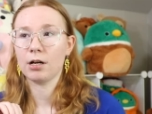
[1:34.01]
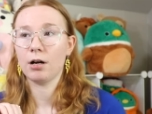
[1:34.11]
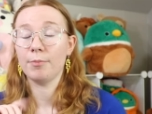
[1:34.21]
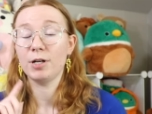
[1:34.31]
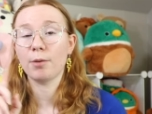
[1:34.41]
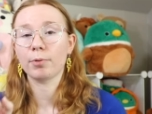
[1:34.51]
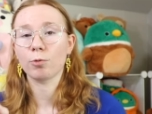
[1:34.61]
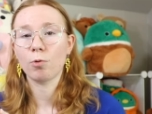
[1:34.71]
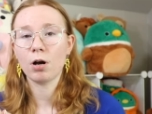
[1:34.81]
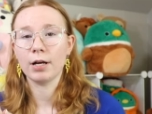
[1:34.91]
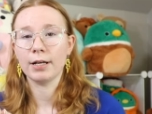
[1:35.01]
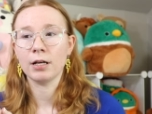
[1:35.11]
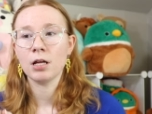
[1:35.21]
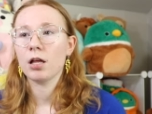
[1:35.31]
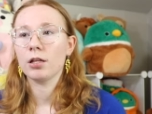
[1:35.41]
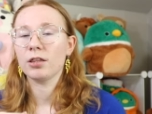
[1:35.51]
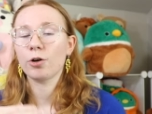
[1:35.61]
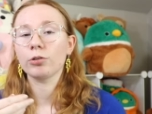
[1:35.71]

Um, number one, there